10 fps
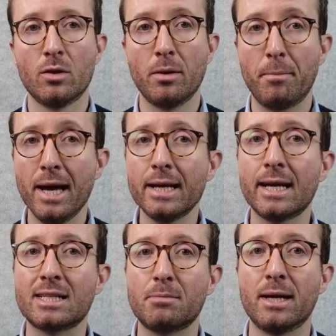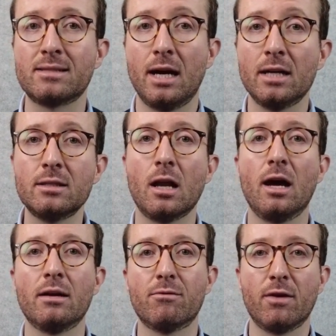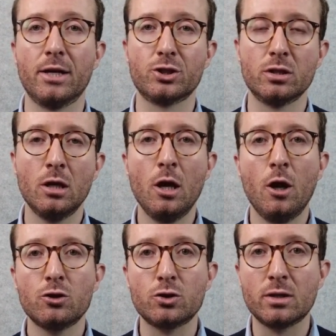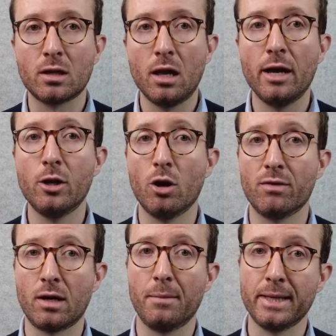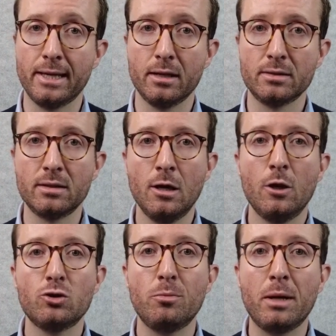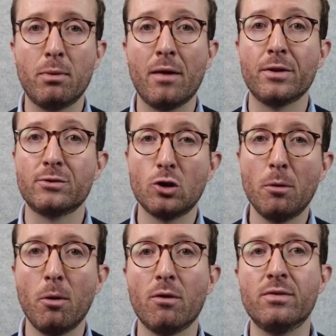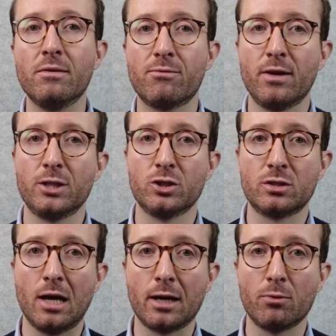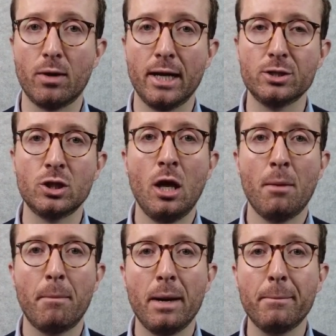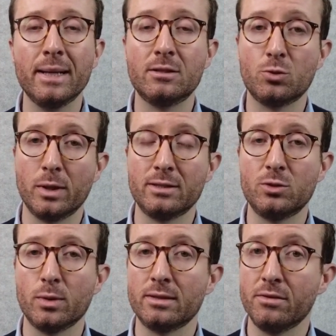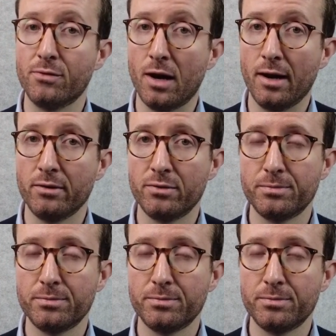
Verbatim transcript: the bank expects underlying inflation to decline over coming years to be around the top of the inflation target range by mid 2025.